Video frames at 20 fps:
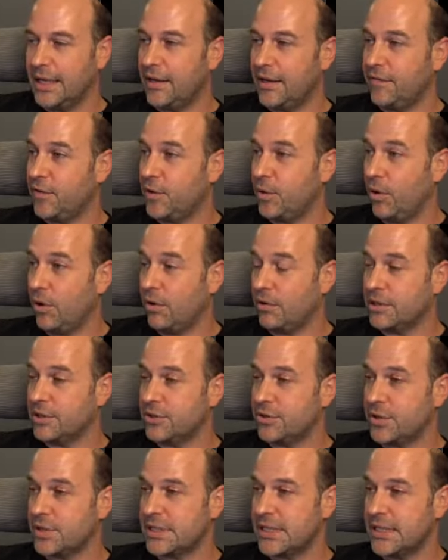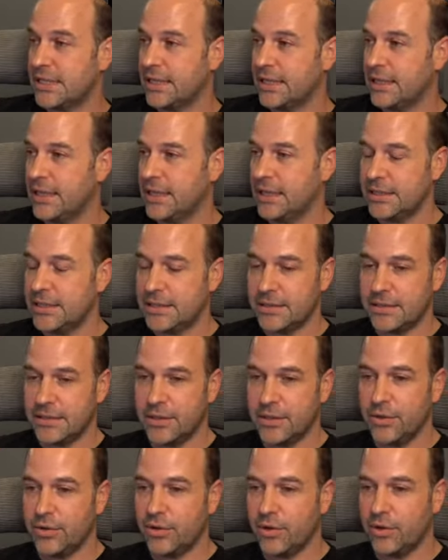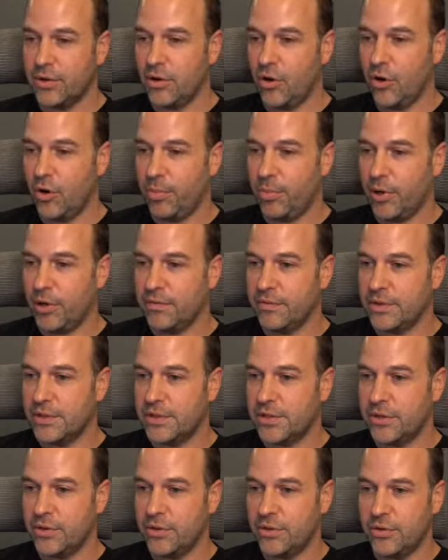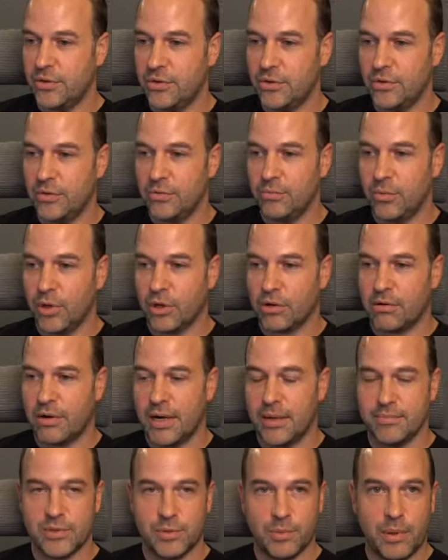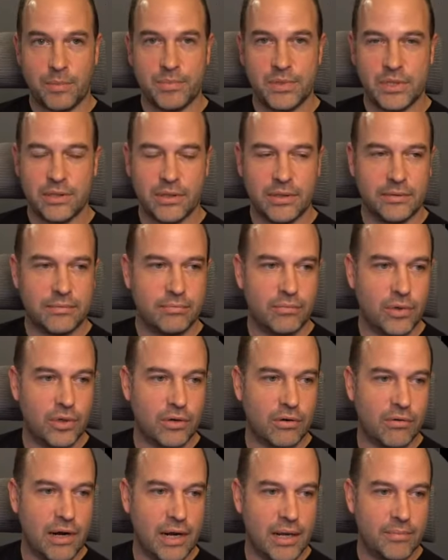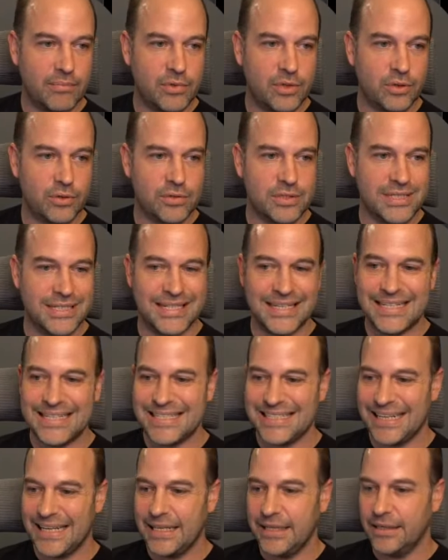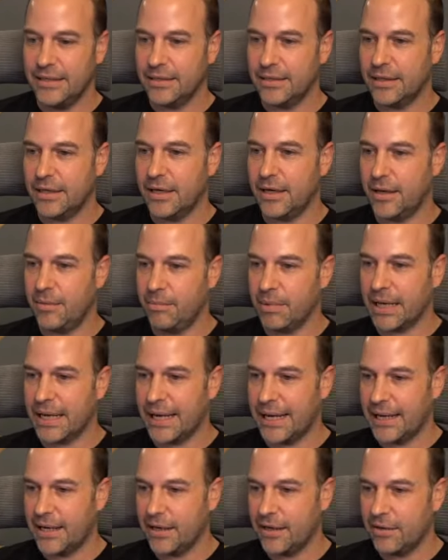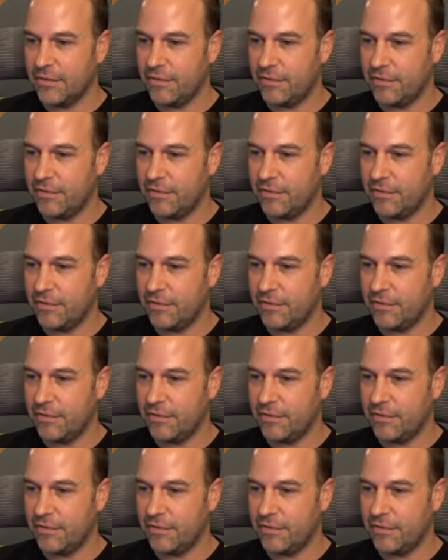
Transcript: If you are interested in this, you can hop over to Monogram's website, monogram.cc. Michaela,